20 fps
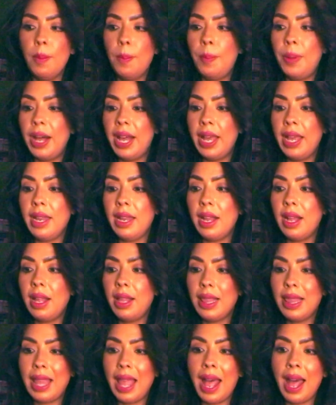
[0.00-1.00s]
but
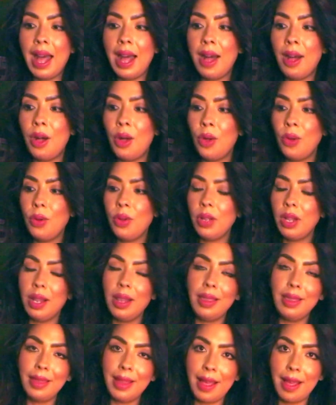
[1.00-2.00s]
allow
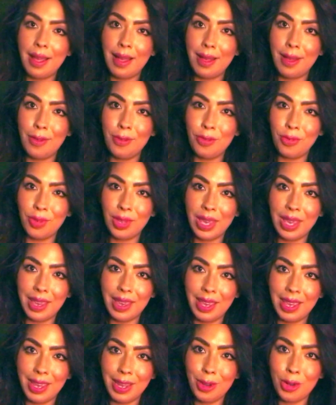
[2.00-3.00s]
love
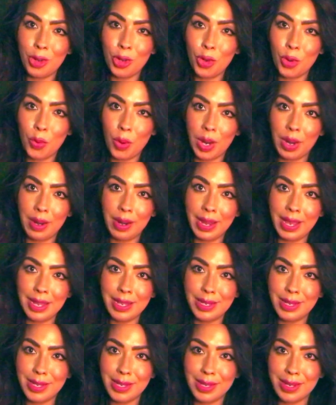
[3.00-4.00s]
in
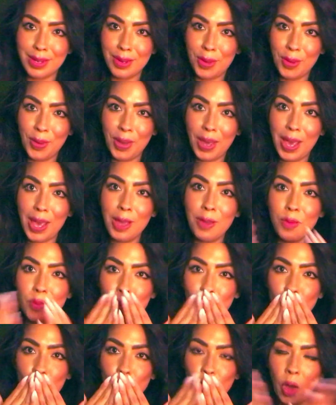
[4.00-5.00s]
Aquarius. Okay?
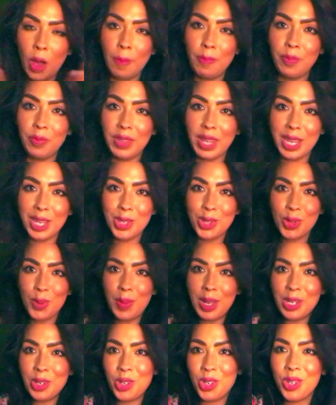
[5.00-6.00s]
Mwah. Thank you so
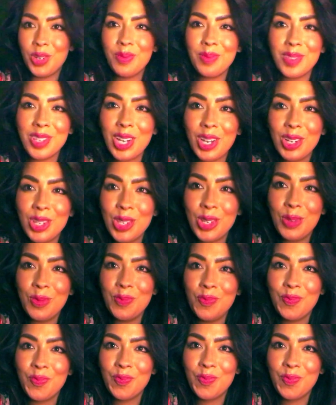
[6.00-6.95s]
much. Talk soon.